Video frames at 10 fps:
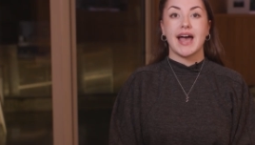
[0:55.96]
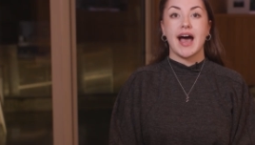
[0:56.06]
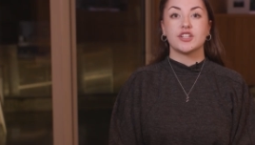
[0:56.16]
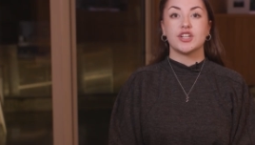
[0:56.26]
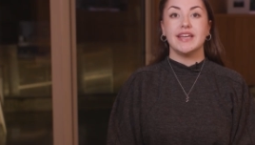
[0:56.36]
to
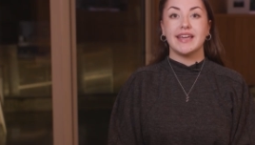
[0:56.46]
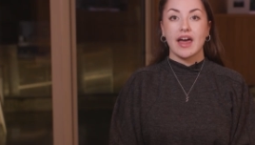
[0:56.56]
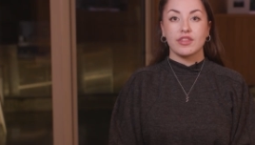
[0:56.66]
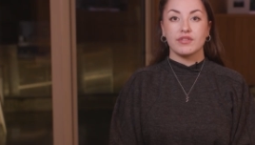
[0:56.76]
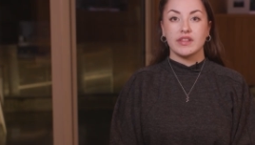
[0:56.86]
actually
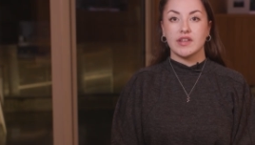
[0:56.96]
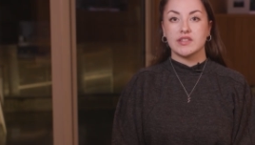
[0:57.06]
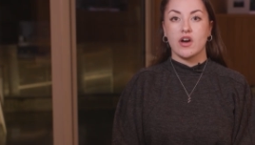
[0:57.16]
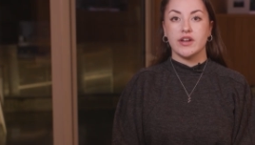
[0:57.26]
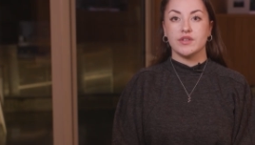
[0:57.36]
gathering this
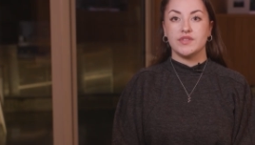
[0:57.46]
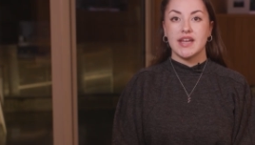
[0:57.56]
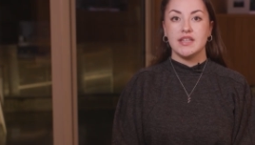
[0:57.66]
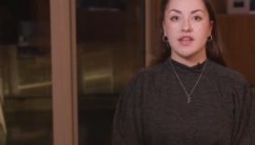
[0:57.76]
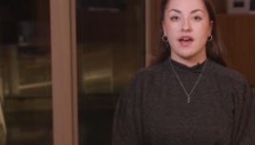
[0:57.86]
kind of
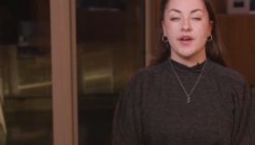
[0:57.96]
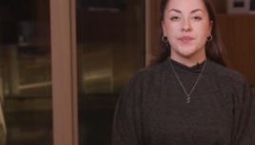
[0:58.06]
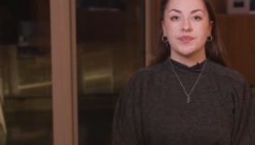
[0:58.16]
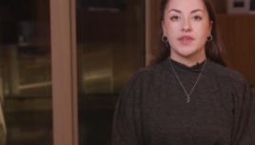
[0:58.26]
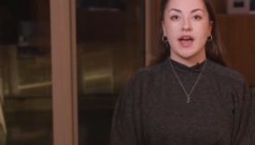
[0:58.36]
data,
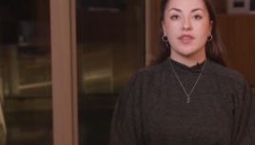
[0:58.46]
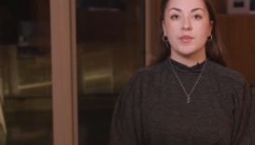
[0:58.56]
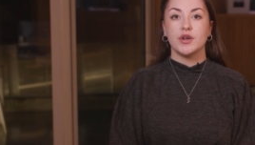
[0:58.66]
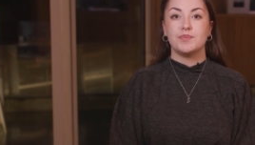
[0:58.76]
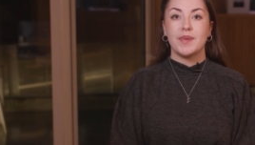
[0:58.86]
at the
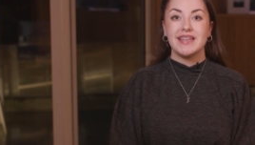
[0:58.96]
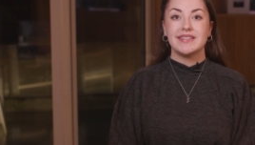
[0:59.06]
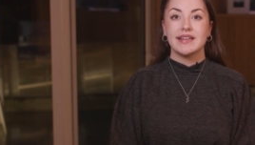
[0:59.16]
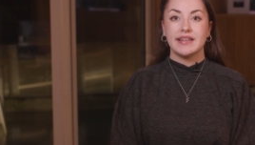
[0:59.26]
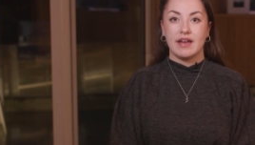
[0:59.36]
most
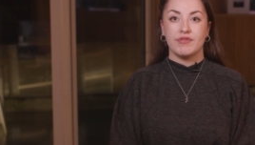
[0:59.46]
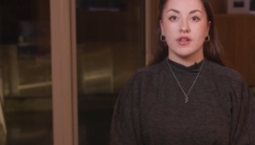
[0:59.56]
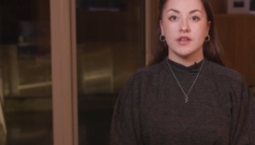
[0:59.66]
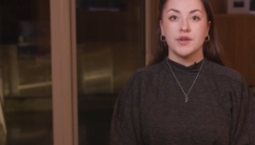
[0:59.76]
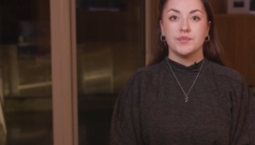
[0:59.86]
basic
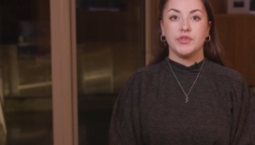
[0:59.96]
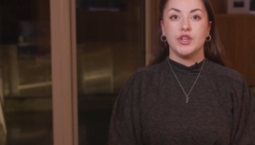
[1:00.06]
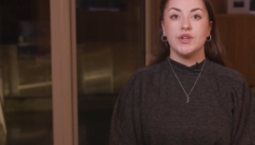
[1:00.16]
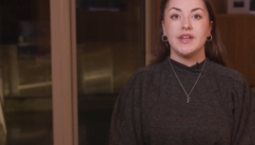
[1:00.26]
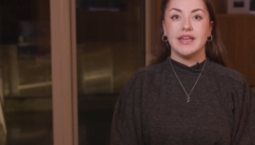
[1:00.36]
level,
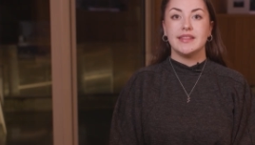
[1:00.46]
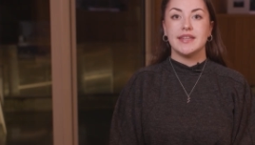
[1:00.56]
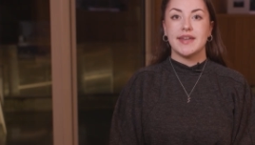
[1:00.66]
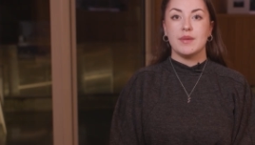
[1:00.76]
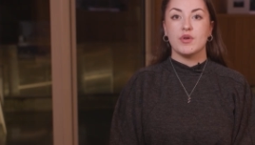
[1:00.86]
you need the
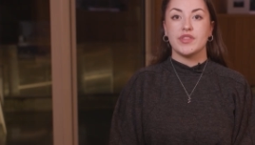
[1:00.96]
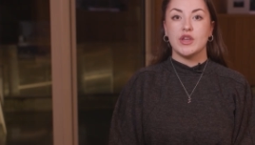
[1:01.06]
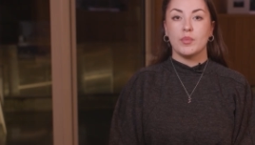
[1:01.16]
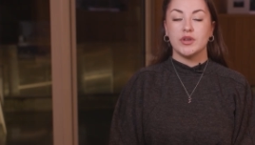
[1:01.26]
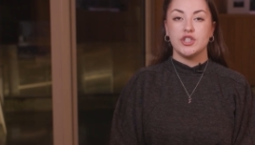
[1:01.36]
name of the
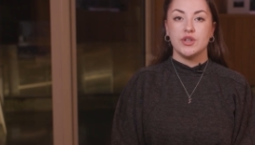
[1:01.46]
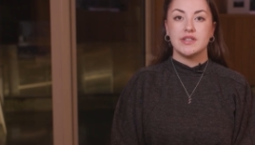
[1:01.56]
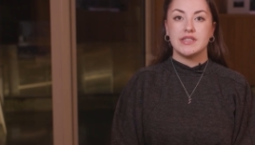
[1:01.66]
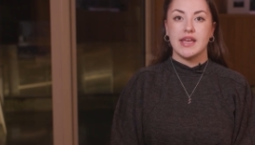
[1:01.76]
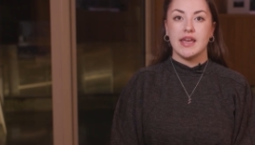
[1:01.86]

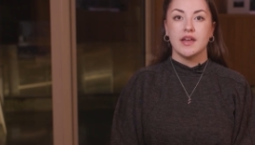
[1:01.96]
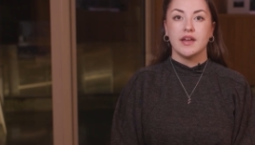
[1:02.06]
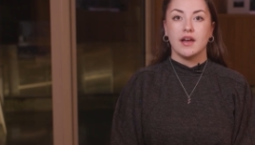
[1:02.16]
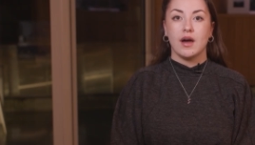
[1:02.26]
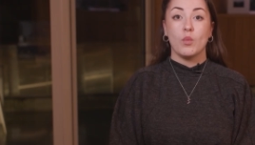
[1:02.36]
opportunity
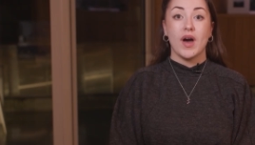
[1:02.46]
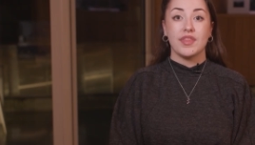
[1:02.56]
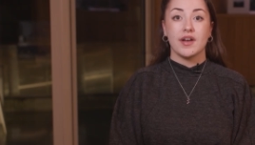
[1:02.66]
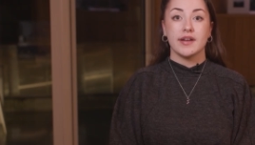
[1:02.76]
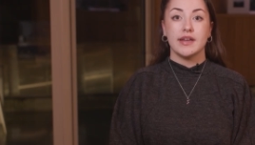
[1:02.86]
and
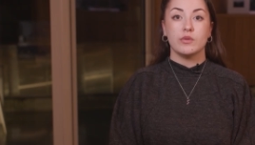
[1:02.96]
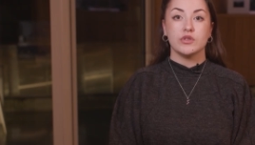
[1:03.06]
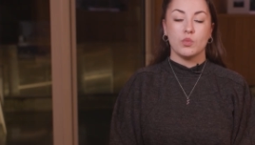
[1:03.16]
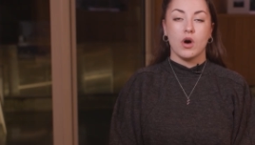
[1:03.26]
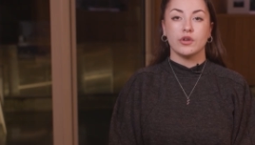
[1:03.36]
whether it
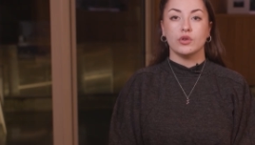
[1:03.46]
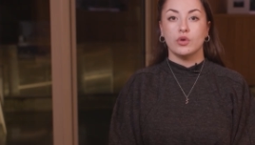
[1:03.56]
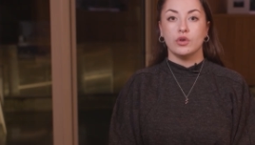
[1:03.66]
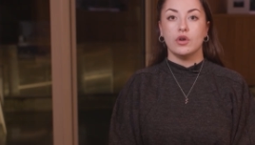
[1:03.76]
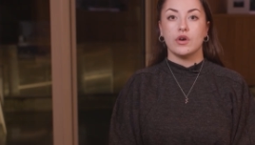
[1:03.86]
was won
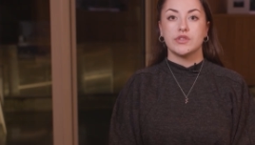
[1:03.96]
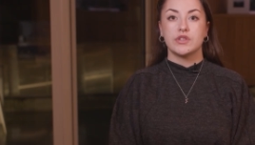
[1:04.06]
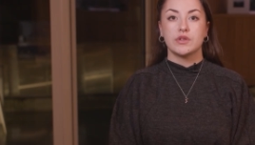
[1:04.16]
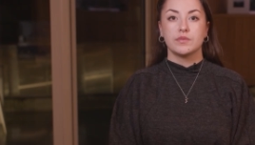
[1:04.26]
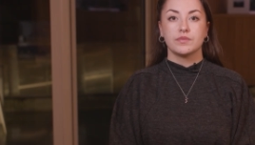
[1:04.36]
or lost.